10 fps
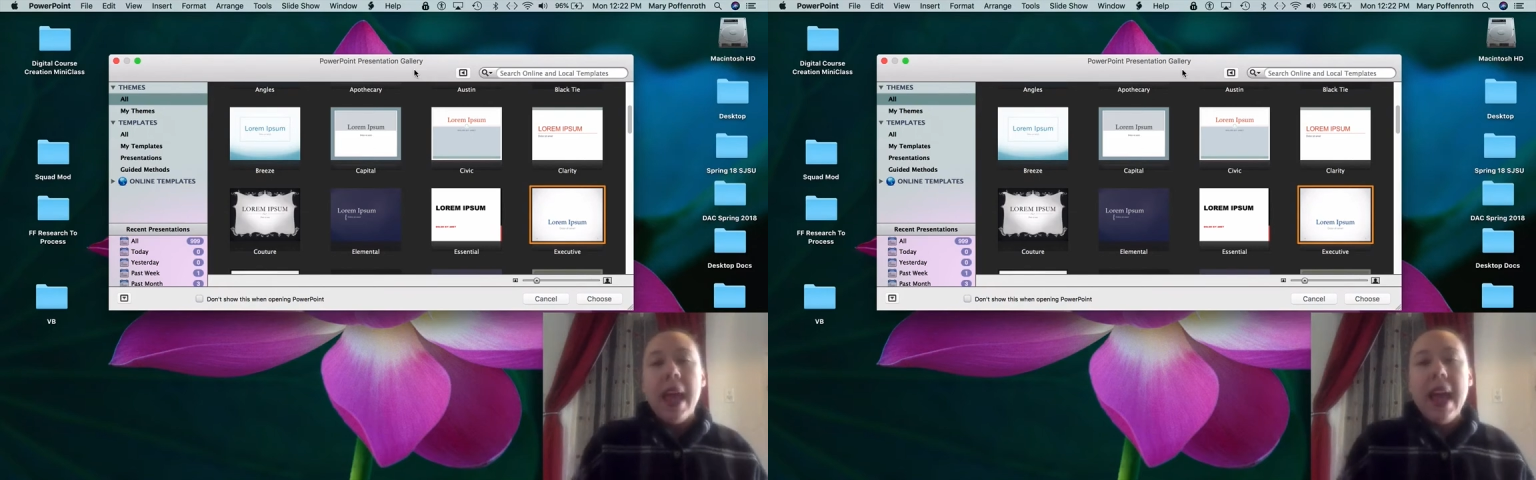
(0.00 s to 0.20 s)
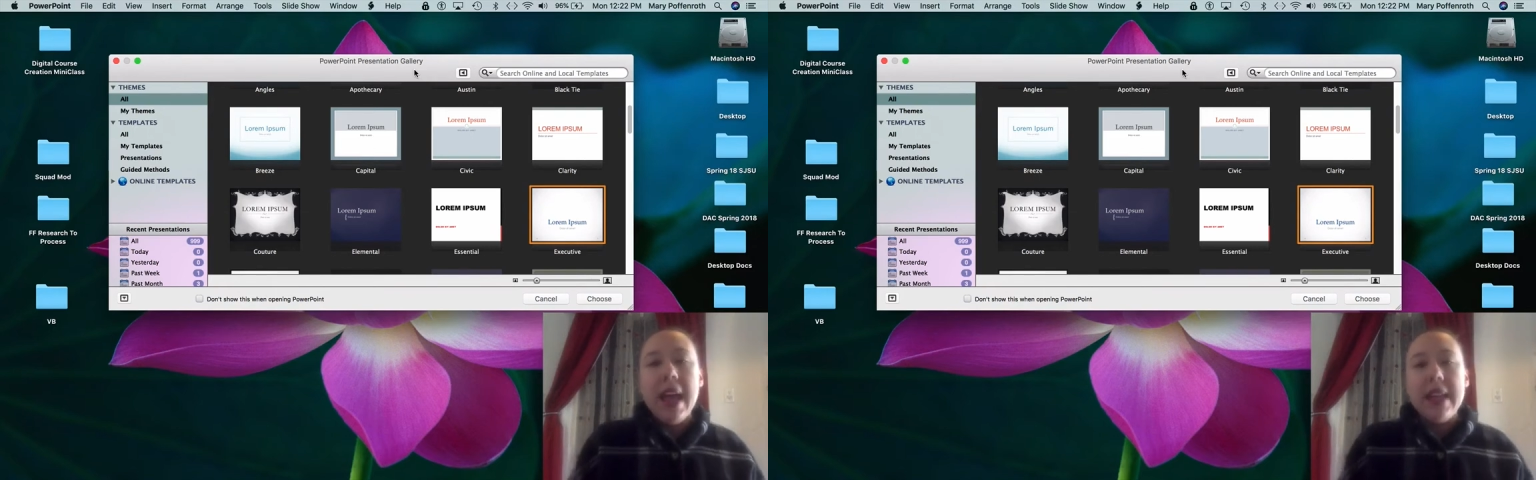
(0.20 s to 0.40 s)

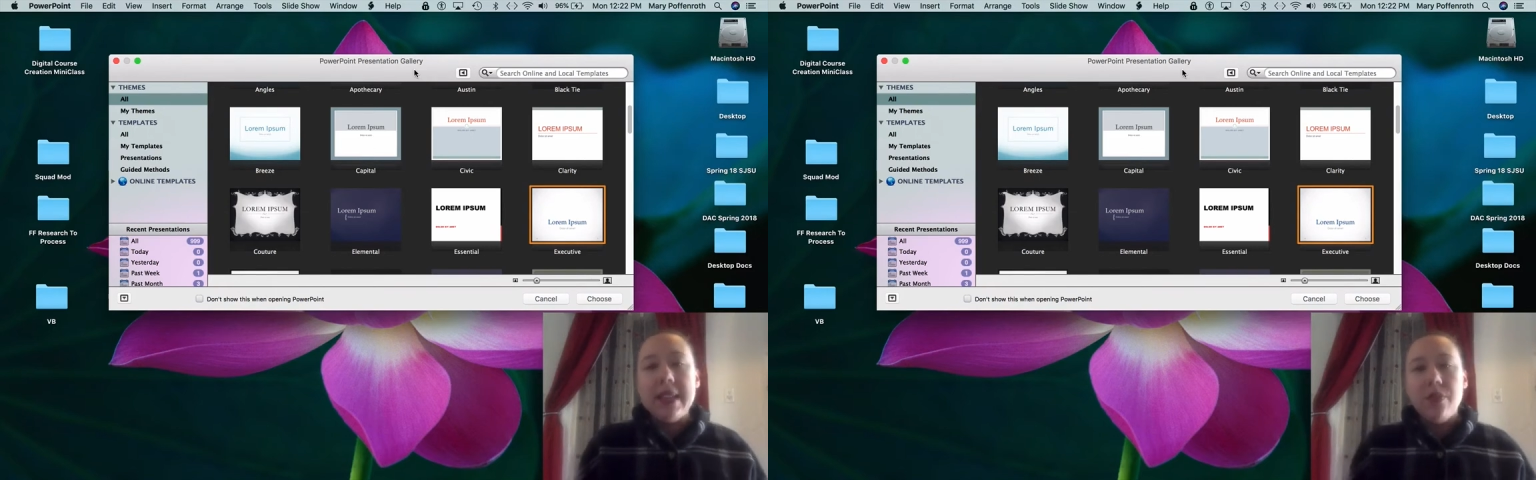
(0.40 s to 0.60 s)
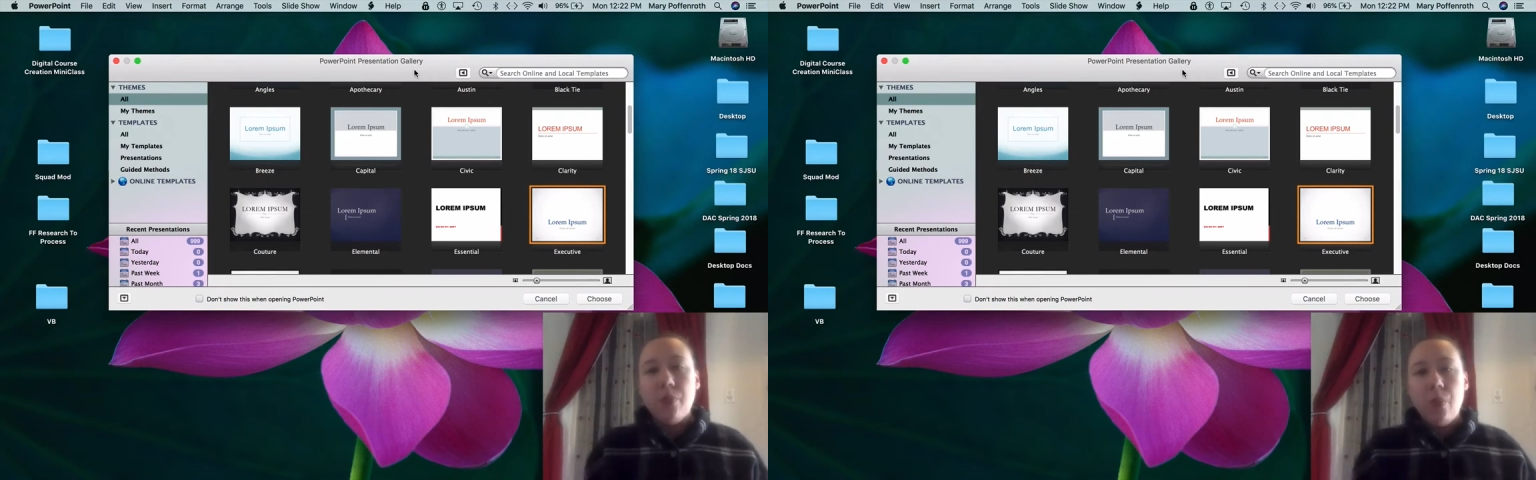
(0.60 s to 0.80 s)

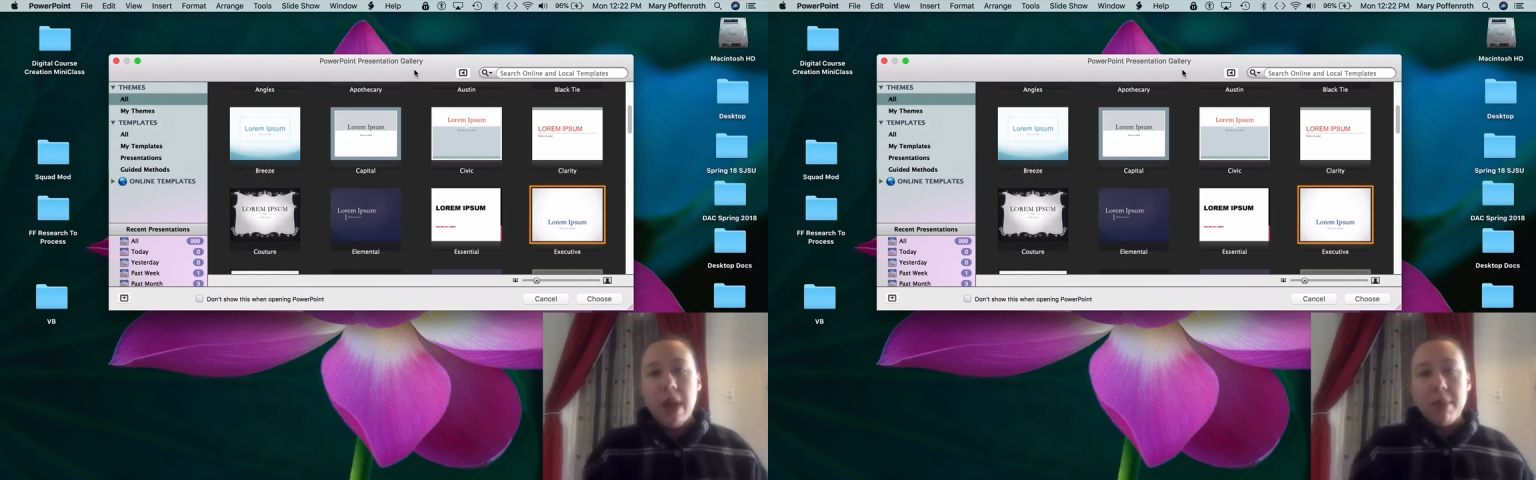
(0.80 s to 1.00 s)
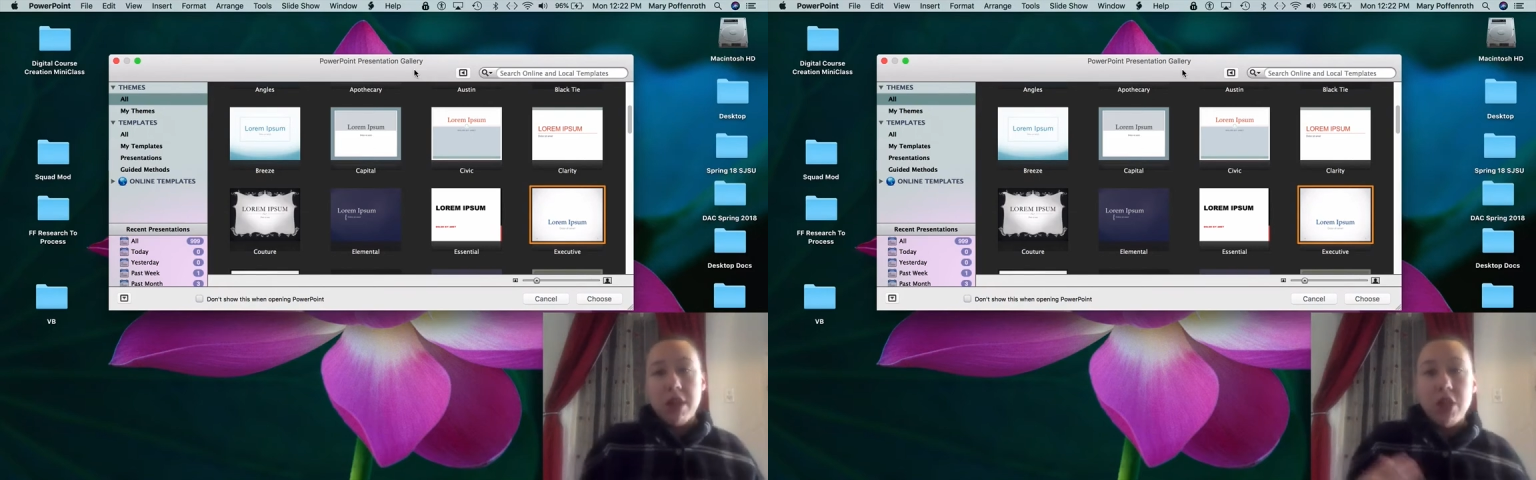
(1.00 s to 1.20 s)
And what
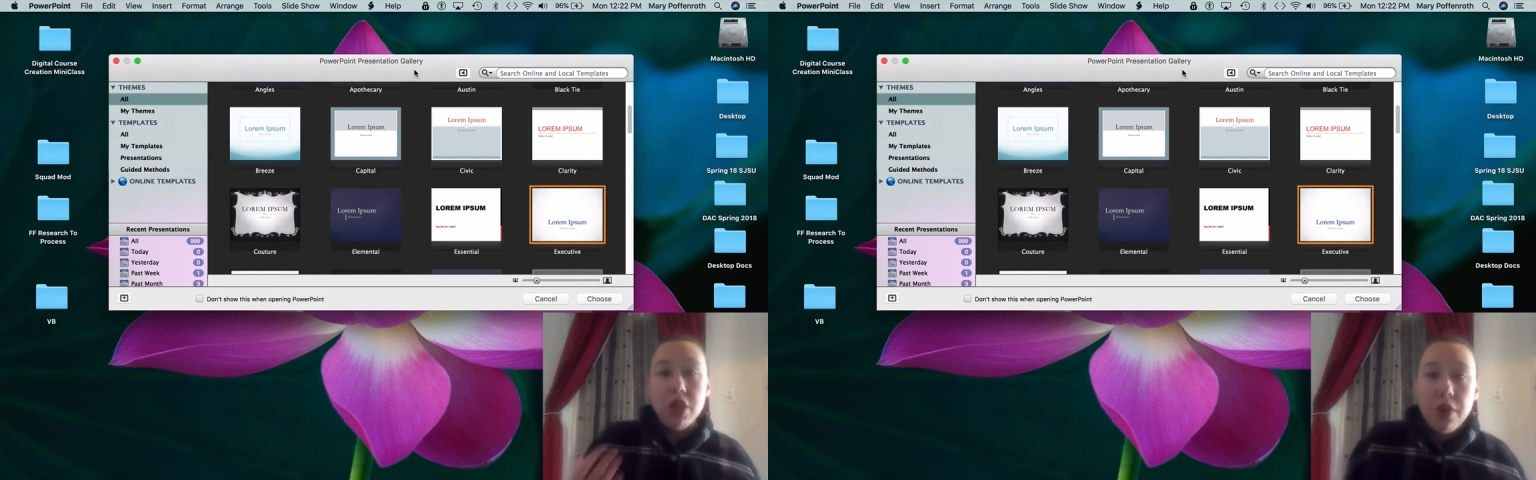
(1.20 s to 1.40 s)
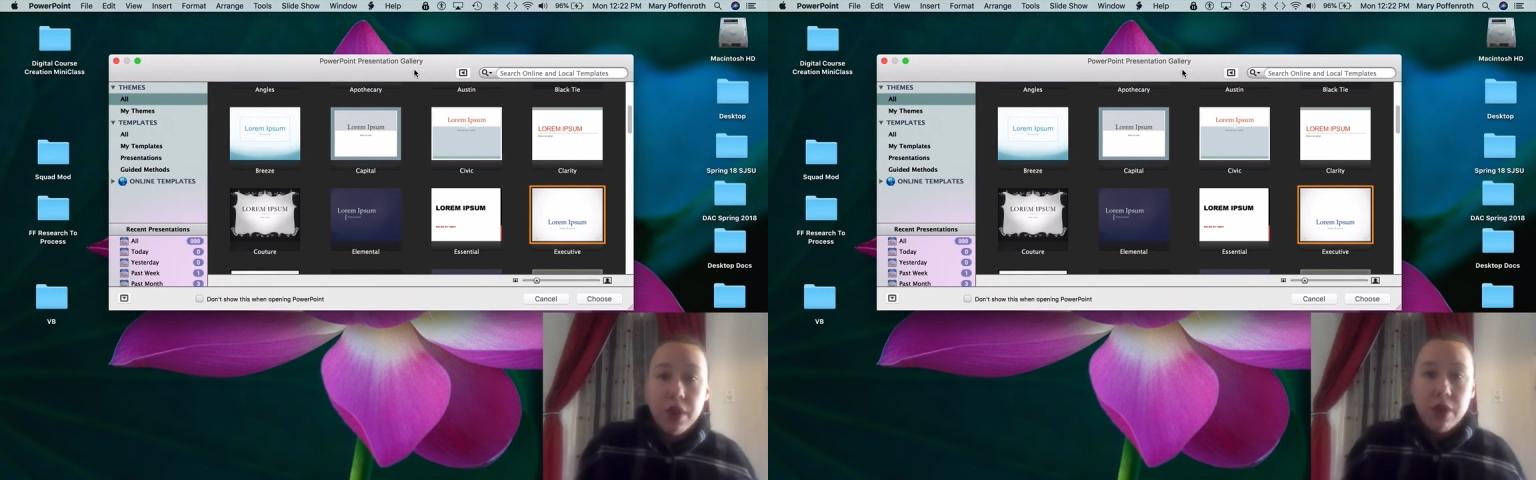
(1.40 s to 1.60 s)
I'm going to
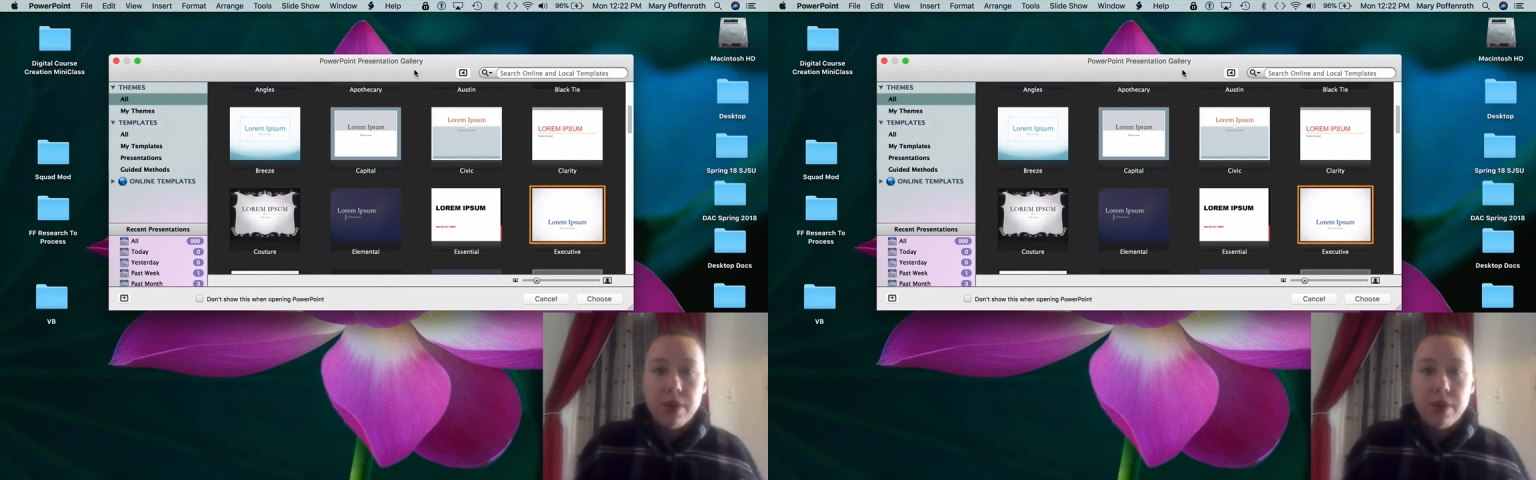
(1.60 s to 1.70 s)
show you